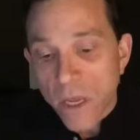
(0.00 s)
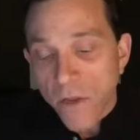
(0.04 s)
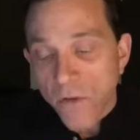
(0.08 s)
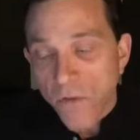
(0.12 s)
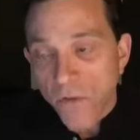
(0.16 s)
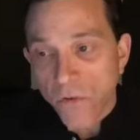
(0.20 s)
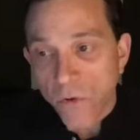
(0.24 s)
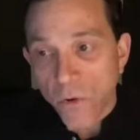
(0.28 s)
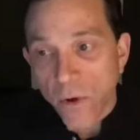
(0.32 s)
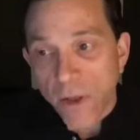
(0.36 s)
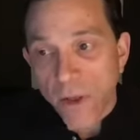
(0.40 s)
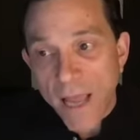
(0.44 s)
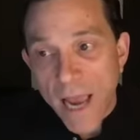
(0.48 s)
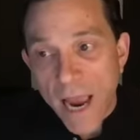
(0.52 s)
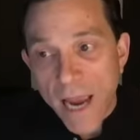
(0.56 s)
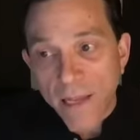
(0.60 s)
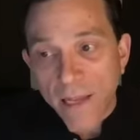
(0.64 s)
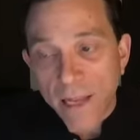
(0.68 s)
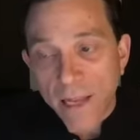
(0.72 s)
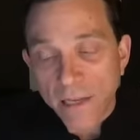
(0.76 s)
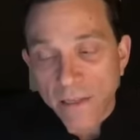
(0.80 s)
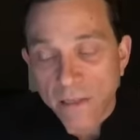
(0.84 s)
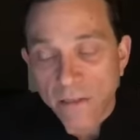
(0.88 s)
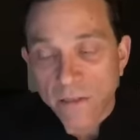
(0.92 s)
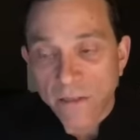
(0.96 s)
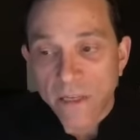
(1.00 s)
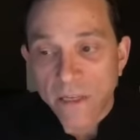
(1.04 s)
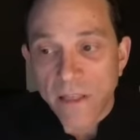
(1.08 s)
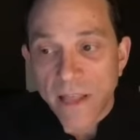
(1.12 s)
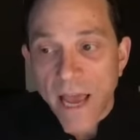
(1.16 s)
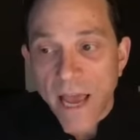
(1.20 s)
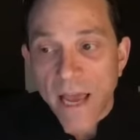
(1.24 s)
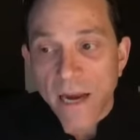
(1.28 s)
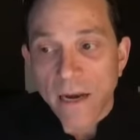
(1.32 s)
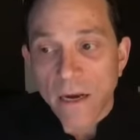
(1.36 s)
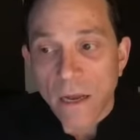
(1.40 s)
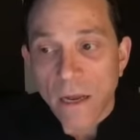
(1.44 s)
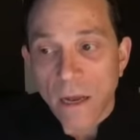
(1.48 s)
So I'd like to see
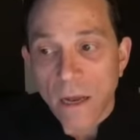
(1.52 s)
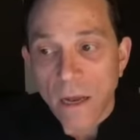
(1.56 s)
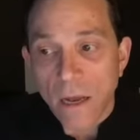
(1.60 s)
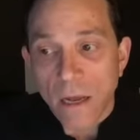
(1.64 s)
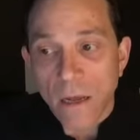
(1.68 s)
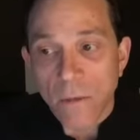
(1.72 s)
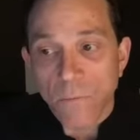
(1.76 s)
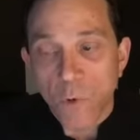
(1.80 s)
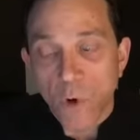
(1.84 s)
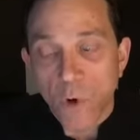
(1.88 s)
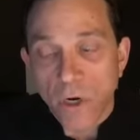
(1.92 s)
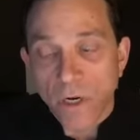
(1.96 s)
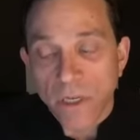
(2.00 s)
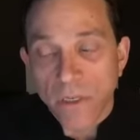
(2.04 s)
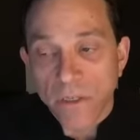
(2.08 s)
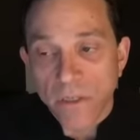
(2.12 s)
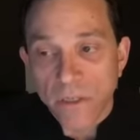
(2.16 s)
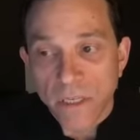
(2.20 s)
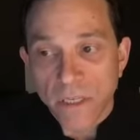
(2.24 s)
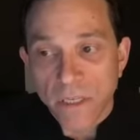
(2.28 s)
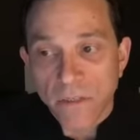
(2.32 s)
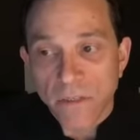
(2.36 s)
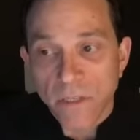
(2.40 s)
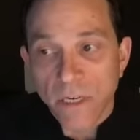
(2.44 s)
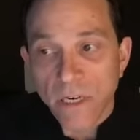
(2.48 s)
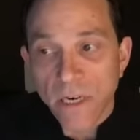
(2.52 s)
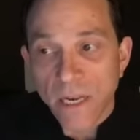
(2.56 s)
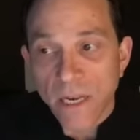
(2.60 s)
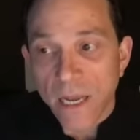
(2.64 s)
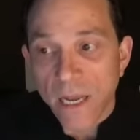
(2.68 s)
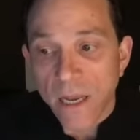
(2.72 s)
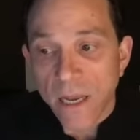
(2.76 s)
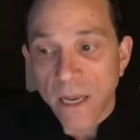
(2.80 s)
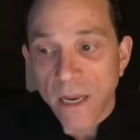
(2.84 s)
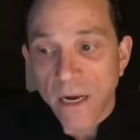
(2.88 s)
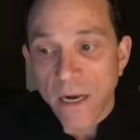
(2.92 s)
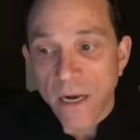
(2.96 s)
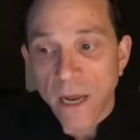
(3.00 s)
that more consistent.
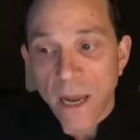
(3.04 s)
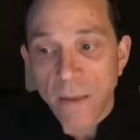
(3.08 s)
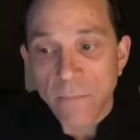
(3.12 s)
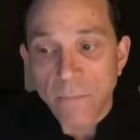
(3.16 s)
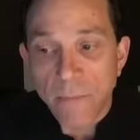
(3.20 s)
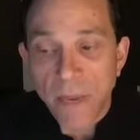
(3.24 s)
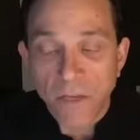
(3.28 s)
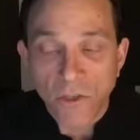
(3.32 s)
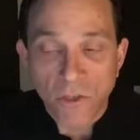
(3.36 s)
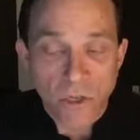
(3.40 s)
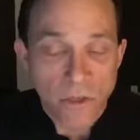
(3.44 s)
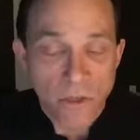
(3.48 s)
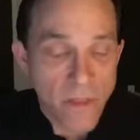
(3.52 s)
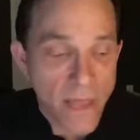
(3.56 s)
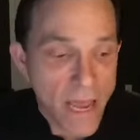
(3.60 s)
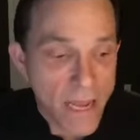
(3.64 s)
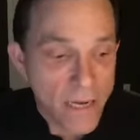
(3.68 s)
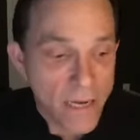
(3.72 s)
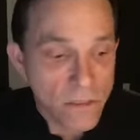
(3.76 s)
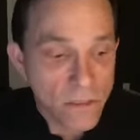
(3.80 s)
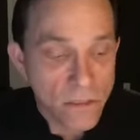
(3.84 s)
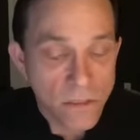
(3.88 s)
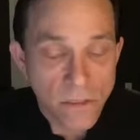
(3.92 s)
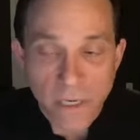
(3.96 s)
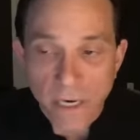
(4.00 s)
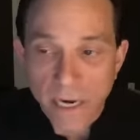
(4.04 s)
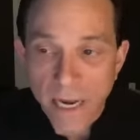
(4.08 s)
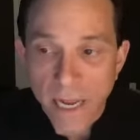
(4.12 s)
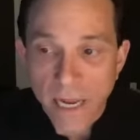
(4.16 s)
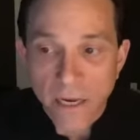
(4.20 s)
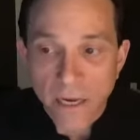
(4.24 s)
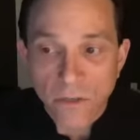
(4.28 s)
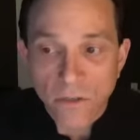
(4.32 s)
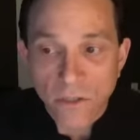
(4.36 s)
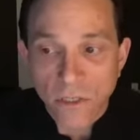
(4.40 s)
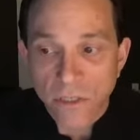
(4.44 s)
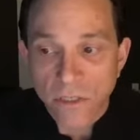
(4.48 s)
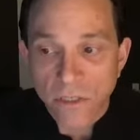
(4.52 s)
And I mentioned that to Danae,
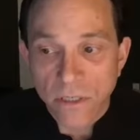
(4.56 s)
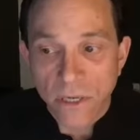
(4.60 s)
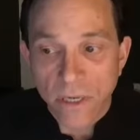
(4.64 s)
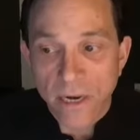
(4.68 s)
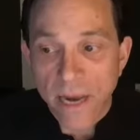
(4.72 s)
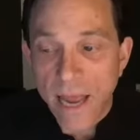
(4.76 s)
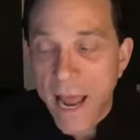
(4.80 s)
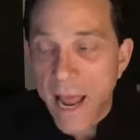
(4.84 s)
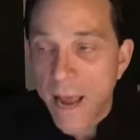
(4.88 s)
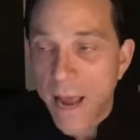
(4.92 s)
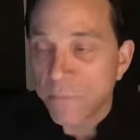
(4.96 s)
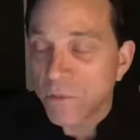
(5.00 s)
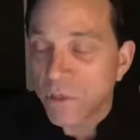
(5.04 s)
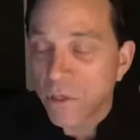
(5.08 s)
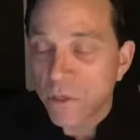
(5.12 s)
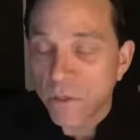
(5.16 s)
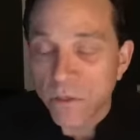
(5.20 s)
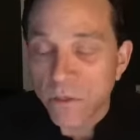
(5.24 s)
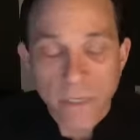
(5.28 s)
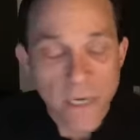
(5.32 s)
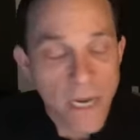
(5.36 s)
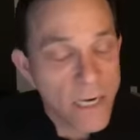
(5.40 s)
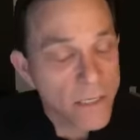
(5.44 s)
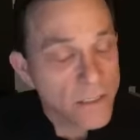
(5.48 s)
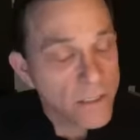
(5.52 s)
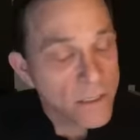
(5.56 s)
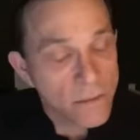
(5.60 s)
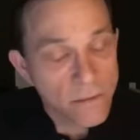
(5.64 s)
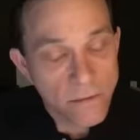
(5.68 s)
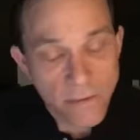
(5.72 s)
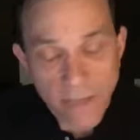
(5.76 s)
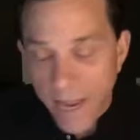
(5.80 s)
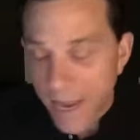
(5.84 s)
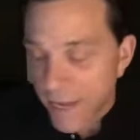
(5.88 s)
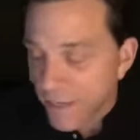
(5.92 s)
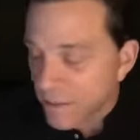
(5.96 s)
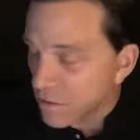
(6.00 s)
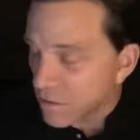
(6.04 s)
and she said, absolutely, doctor,
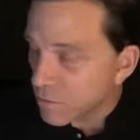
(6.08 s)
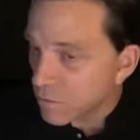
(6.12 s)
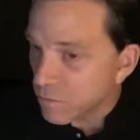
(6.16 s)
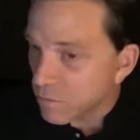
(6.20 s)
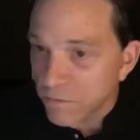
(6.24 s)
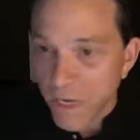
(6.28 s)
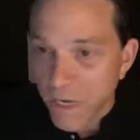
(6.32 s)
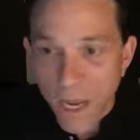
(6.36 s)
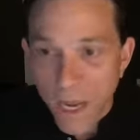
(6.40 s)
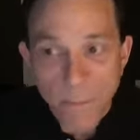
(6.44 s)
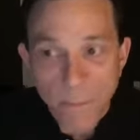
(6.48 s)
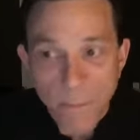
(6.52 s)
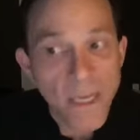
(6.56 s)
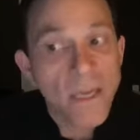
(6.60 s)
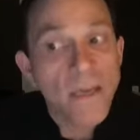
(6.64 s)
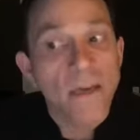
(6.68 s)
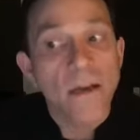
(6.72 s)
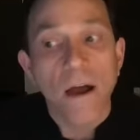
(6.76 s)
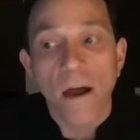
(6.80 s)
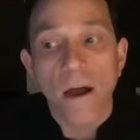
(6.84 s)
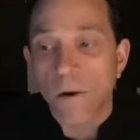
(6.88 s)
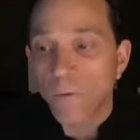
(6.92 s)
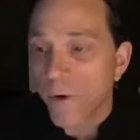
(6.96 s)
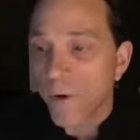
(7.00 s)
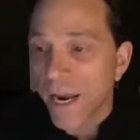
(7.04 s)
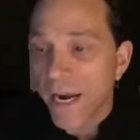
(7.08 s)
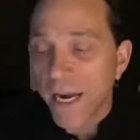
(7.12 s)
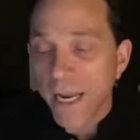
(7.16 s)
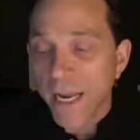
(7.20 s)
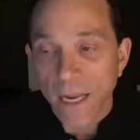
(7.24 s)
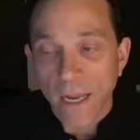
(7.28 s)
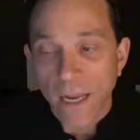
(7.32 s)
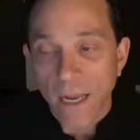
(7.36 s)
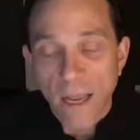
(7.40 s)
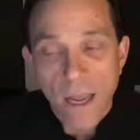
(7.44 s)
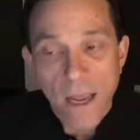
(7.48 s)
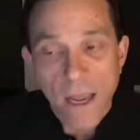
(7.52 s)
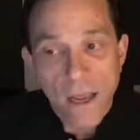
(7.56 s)
that's coming already.
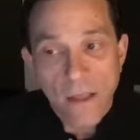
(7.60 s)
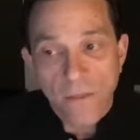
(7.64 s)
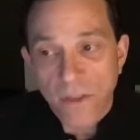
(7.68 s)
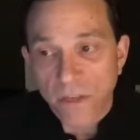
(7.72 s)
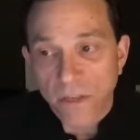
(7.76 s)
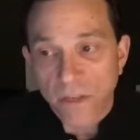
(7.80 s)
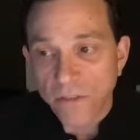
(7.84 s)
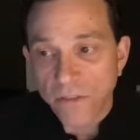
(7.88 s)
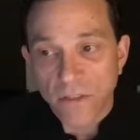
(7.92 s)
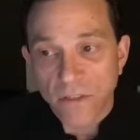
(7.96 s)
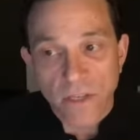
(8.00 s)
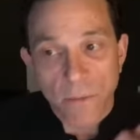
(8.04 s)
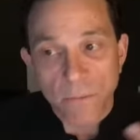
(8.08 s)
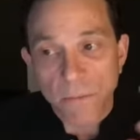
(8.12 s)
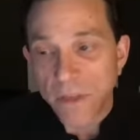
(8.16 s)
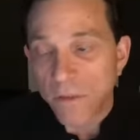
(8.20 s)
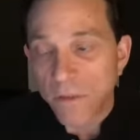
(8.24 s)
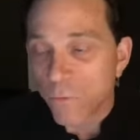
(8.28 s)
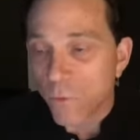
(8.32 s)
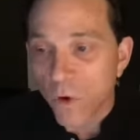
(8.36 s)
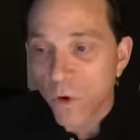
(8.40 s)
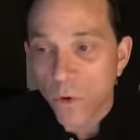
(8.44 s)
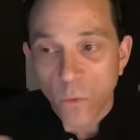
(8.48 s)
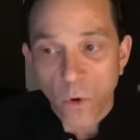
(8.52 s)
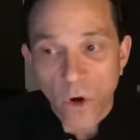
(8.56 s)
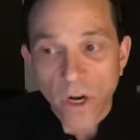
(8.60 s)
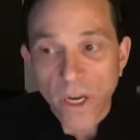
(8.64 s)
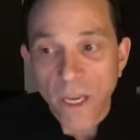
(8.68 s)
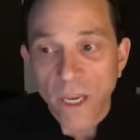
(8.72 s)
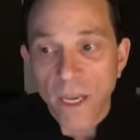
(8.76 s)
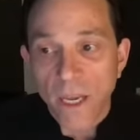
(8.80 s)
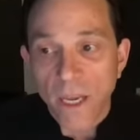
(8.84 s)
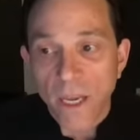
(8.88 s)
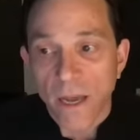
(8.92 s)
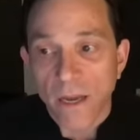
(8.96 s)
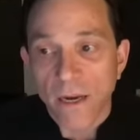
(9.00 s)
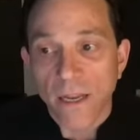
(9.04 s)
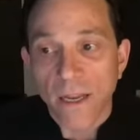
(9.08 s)
This is something we're working
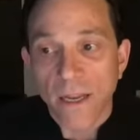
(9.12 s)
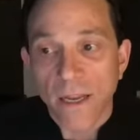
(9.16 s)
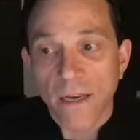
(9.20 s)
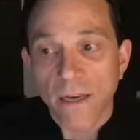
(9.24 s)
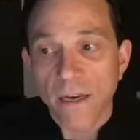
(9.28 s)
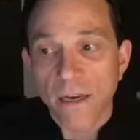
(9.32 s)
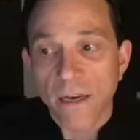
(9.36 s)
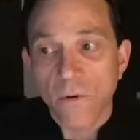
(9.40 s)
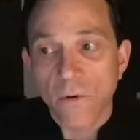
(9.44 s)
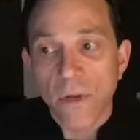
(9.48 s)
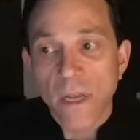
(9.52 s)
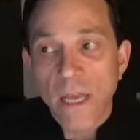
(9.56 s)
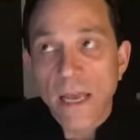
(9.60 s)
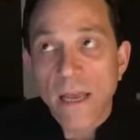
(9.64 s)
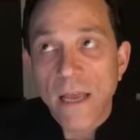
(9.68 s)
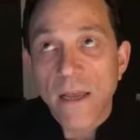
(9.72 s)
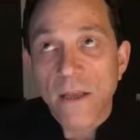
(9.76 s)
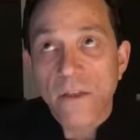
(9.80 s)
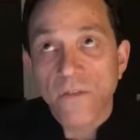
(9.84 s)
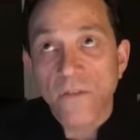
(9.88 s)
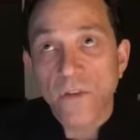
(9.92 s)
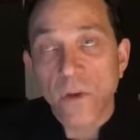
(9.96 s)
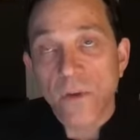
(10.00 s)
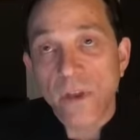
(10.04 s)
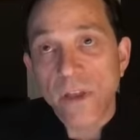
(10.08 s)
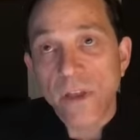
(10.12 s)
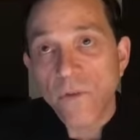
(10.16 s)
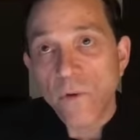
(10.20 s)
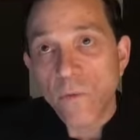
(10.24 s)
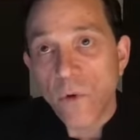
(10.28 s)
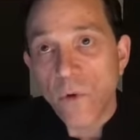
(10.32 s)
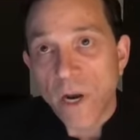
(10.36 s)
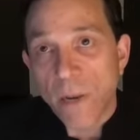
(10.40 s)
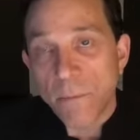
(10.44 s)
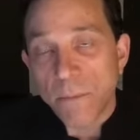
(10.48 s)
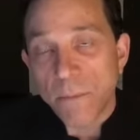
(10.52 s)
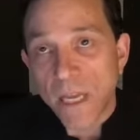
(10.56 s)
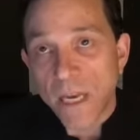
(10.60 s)
on. And, so even
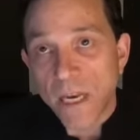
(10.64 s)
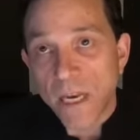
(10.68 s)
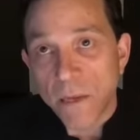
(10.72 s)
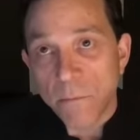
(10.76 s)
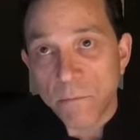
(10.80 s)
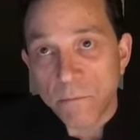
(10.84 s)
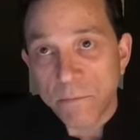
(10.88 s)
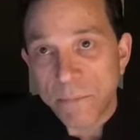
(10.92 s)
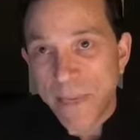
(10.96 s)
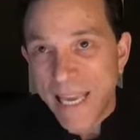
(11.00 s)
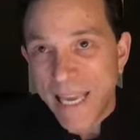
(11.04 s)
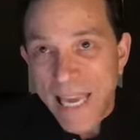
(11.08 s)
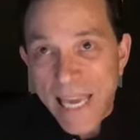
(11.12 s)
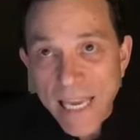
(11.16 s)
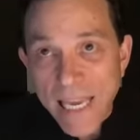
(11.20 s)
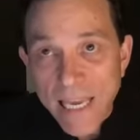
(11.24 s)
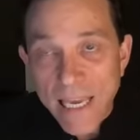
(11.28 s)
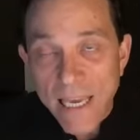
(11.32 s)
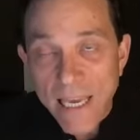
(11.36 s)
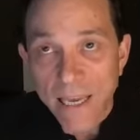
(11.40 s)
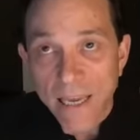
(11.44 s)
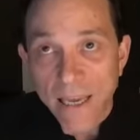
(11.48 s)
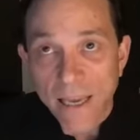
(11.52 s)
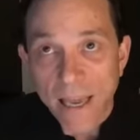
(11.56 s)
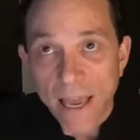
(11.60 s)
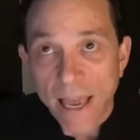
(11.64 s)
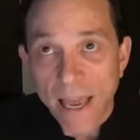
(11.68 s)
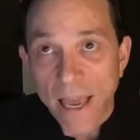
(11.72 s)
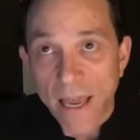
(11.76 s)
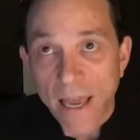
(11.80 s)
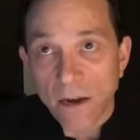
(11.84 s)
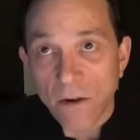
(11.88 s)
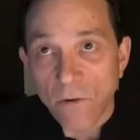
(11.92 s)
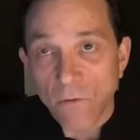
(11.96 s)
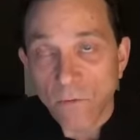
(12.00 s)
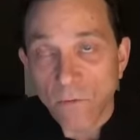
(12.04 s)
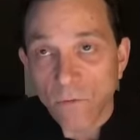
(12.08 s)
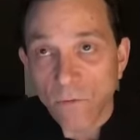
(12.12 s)
when I'm getting picky
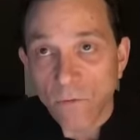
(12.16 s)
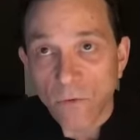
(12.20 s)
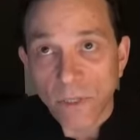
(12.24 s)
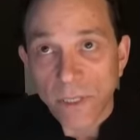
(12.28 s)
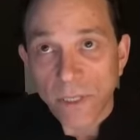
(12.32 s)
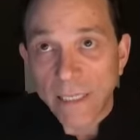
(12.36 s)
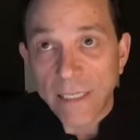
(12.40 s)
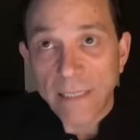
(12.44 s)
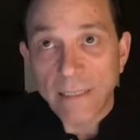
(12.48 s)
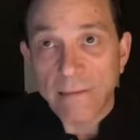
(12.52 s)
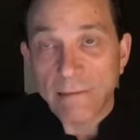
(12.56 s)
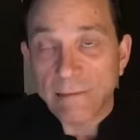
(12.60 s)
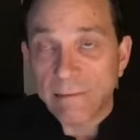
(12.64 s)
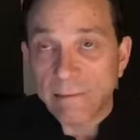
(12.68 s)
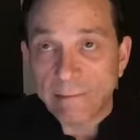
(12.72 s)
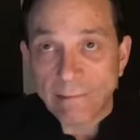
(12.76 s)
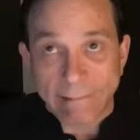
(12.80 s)
and really